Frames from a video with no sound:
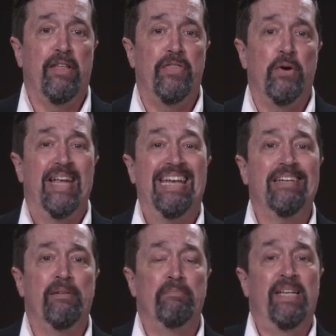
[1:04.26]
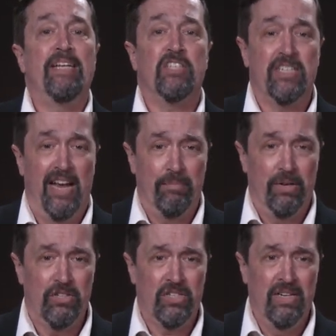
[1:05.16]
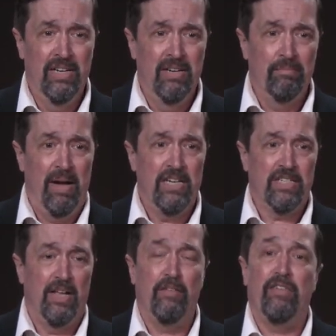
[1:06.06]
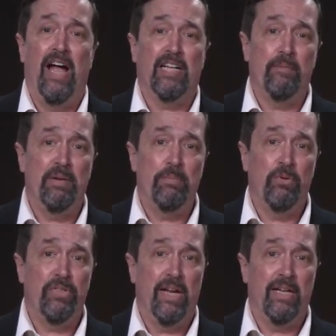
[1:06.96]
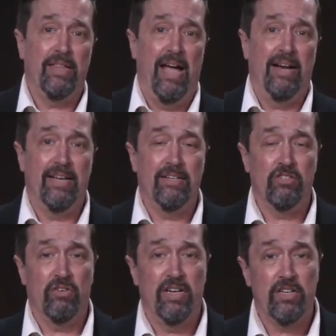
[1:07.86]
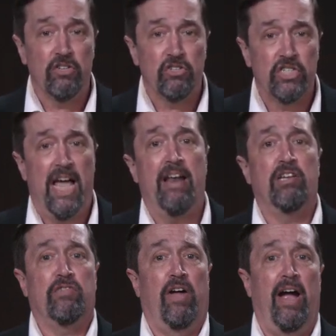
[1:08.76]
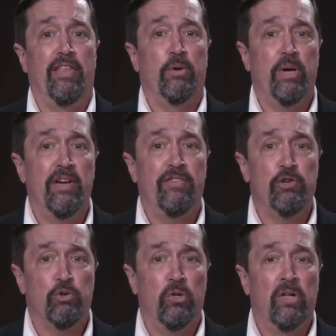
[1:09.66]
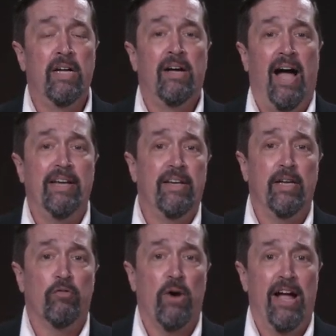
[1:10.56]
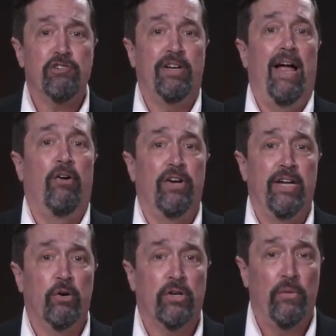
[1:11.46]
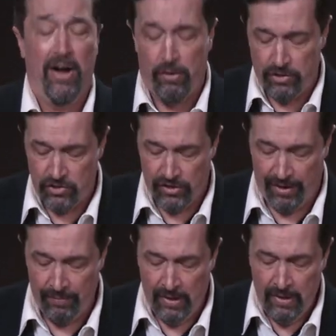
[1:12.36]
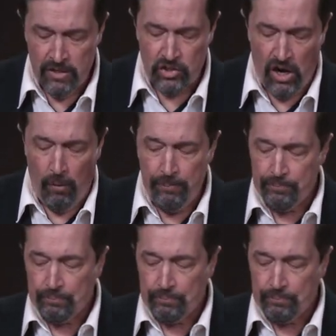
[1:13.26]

that they're incomplete statements based on the fact that people think that it doesn't, it doesn't satisfy their individual idea of rationality or coherency. So,